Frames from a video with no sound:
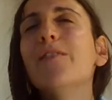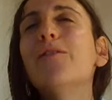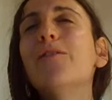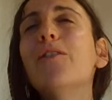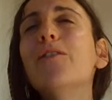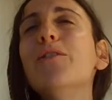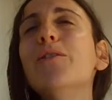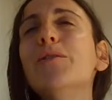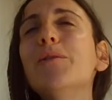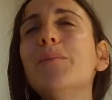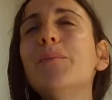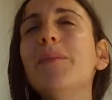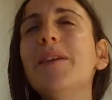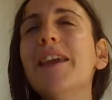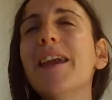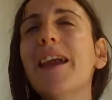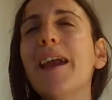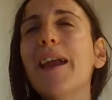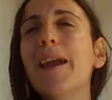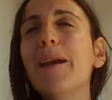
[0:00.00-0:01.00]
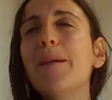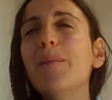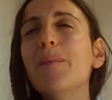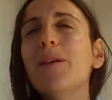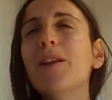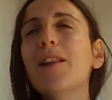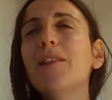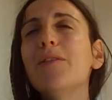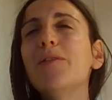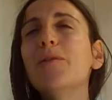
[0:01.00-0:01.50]
For you to be
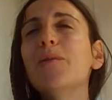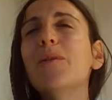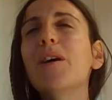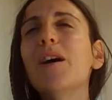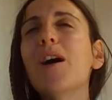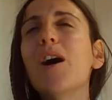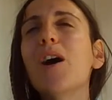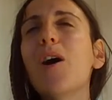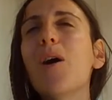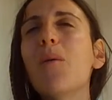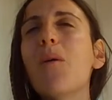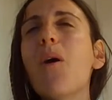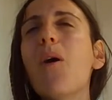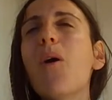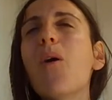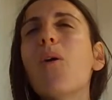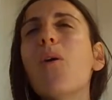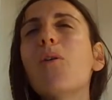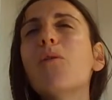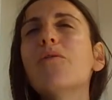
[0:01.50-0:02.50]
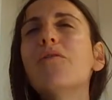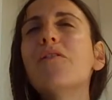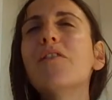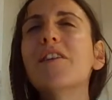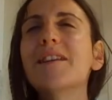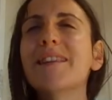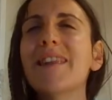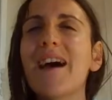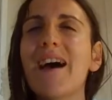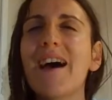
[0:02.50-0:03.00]
able to go
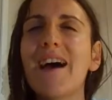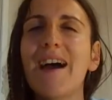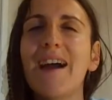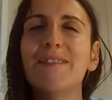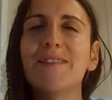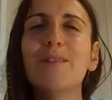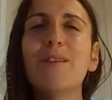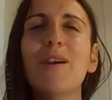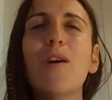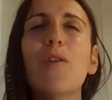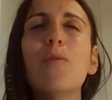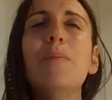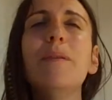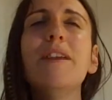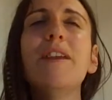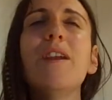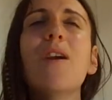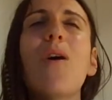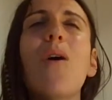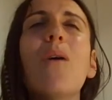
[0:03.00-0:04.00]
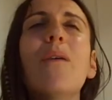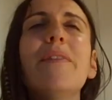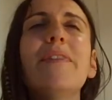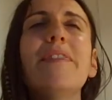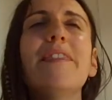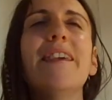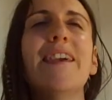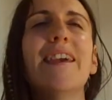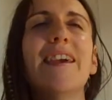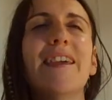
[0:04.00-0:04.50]
over that, to go
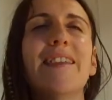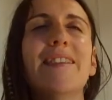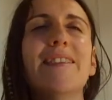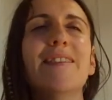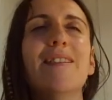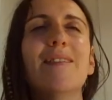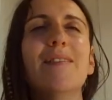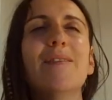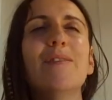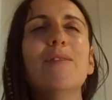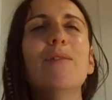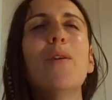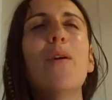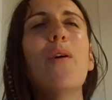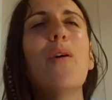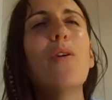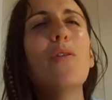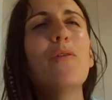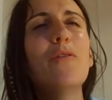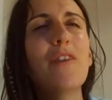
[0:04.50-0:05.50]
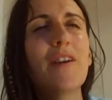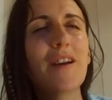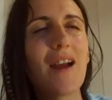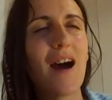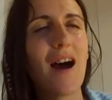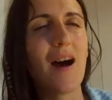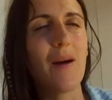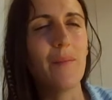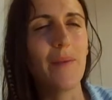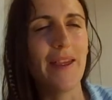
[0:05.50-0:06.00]
beyond it, to
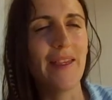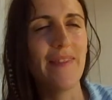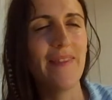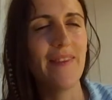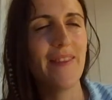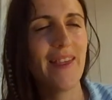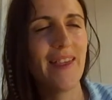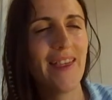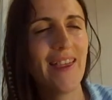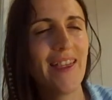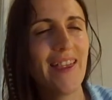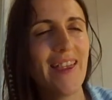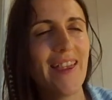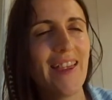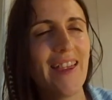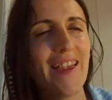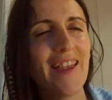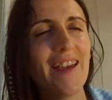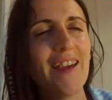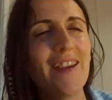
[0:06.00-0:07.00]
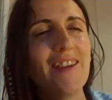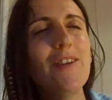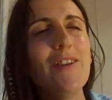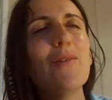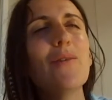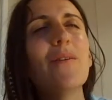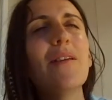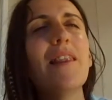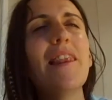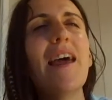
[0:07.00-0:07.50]
overcome it,
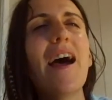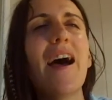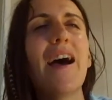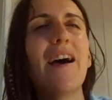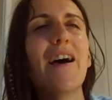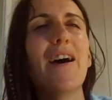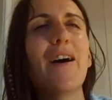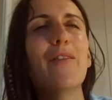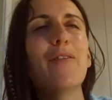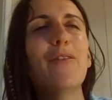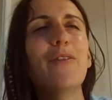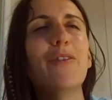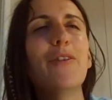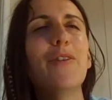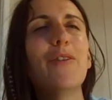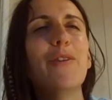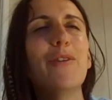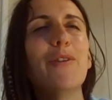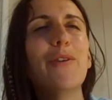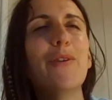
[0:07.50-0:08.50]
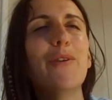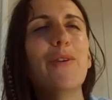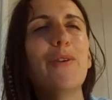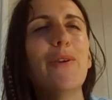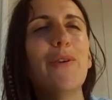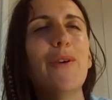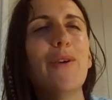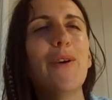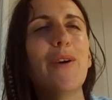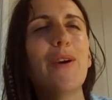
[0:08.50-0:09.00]
you will have
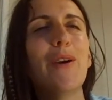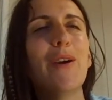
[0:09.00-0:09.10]
to